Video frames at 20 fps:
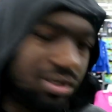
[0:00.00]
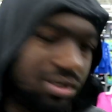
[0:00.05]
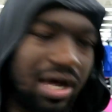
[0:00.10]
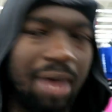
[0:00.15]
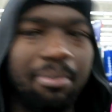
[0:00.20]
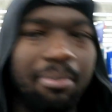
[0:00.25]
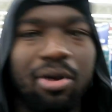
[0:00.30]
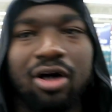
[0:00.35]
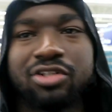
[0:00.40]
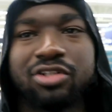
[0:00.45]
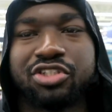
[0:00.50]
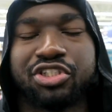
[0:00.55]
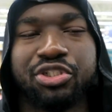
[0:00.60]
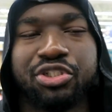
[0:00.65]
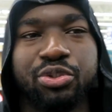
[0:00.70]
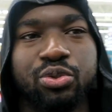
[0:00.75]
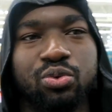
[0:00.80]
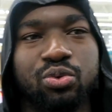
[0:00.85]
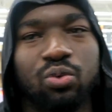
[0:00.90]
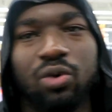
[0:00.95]
I bought
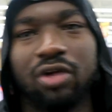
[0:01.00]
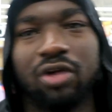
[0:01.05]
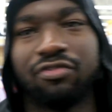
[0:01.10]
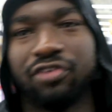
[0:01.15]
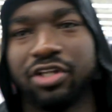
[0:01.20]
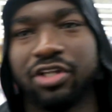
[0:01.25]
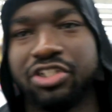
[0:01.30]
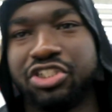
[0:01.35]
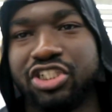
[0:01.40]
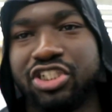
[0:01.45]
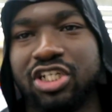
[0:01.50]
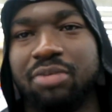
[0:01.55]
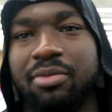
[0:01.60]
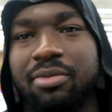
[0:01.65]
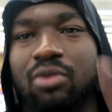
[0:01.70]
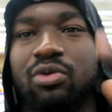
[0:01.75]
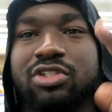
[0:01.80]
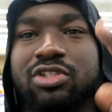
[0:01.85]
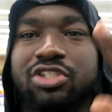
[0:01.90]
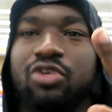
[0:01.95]
two, one for the gym
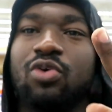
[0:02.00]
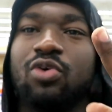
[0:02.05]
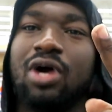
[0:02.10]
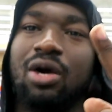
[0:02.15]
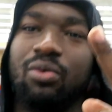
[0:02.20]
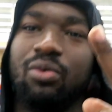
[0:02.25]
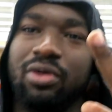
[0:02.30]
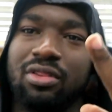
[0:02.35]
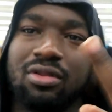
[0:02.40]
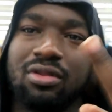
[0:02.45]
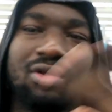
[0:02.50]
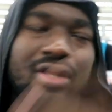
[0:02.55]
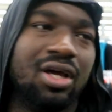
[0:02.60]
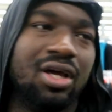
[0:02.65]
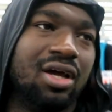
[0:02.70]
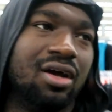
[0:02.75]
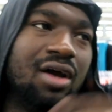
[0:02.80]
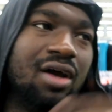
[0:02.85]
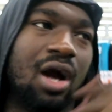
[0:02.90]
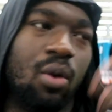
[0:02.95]
and one to go out with.
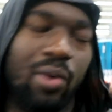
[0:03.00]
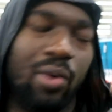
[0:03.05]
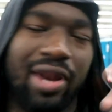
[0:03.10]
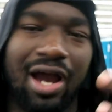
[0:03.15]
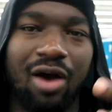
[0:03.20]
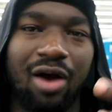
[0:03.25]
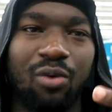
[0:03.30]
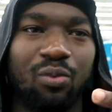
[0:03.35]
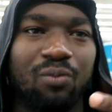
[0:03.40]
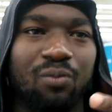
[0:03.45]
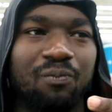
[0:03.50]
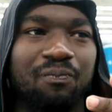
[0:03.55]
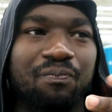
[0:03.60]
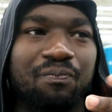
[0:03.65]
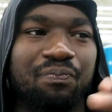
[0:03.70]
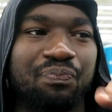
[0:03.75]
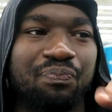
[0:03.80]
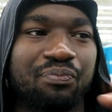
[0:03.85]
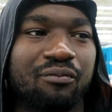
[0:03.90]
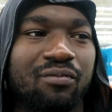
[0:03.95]
I went out.
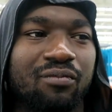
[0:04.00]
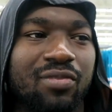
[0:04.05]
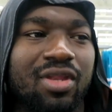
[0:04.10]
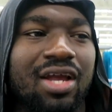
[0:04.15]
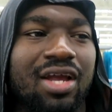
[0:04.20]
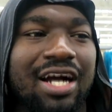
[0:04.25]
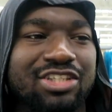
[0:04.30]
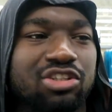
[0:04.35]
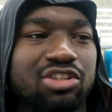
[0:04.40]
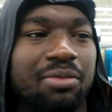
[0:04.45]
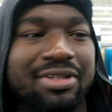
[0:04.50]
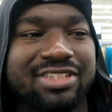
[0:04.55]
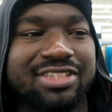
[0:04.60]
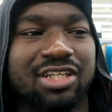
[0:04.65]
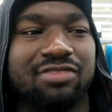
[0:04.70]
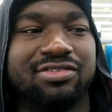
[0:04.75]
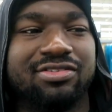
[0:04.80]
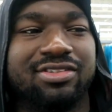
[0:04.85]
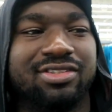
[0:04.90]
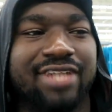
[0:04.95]
I told
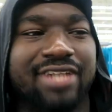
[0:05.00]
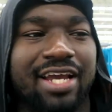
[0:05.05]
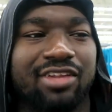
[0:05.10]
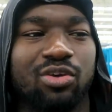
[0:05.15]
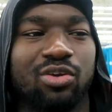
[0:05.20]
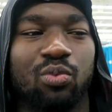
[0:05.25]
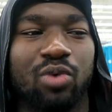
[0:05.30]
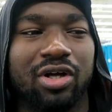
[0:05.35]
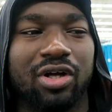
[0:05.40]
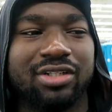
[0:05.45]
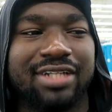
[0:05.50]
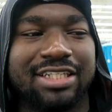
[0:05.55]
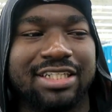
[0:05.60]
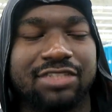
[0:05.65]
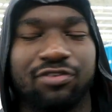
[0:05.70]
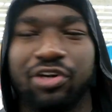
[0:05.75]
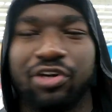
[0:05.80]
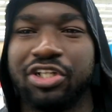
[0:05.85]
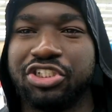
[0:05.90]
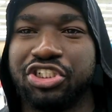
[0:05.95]
myself take the one that's
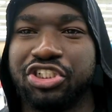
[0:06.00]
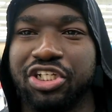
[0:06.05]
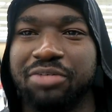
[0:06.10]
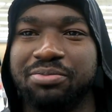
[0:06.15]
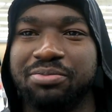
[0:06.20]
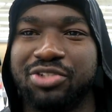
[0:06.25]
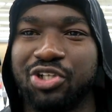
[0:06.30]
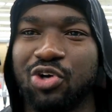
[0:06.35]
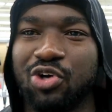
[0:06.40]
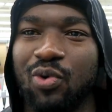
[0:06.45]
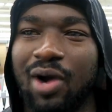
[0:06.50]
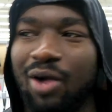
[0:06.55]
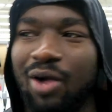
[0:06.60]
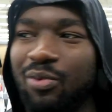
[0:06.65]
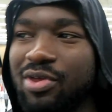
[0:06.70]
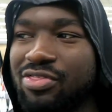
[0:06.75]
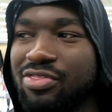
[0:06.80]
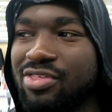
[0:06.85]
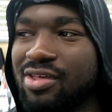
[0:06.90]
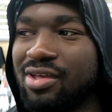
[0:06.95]
for the gym to go out
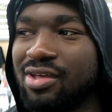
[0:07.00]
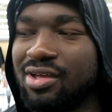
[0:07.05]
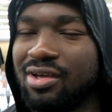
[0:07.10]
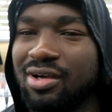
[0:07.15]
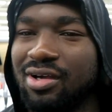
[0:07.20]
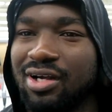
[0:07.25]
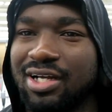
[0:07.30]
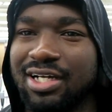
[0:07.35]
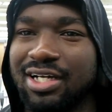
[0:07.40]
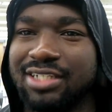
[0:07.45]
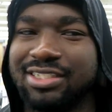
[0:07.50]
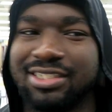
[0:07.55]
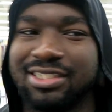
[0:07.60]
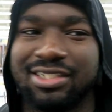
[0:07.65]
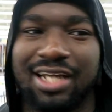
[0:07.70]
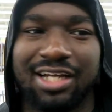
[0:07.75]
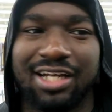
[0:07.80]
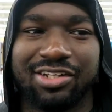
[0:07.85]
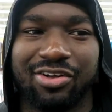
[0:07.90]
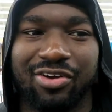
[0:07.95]
with because it's
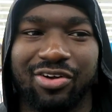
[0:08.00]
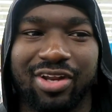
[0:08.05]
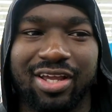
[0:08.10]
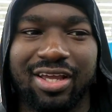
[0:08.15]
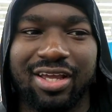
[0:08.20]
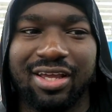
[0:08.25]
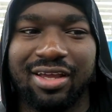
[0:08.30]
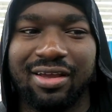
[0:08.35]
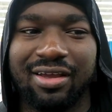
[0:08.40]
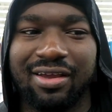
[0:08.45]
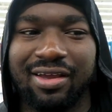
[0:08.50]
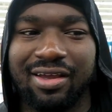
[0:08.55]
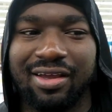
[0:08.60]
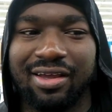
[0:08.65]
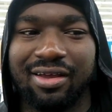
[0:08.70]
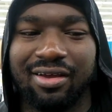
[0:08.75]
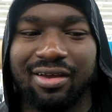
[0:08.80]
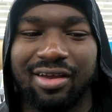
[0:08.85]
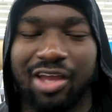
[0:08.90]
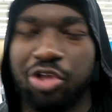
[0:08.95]
not dirty
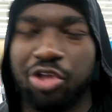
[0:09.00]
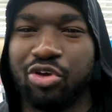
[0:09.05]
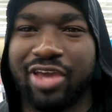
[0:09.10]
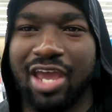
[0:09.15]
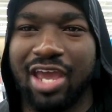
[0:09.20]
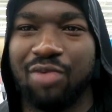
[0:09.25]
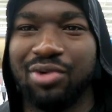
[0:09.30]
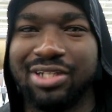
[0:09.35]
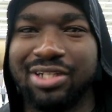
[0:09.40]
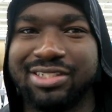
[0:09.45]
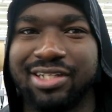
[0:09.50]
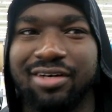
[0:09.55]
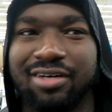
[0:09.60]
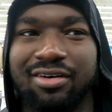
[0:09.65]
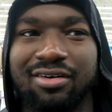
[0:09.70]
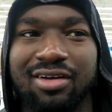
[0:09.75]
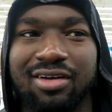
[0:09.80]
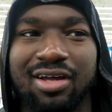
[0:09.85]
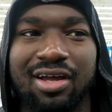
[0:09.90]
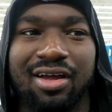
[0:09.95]
and you can't really
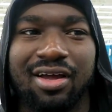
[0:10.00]
tell.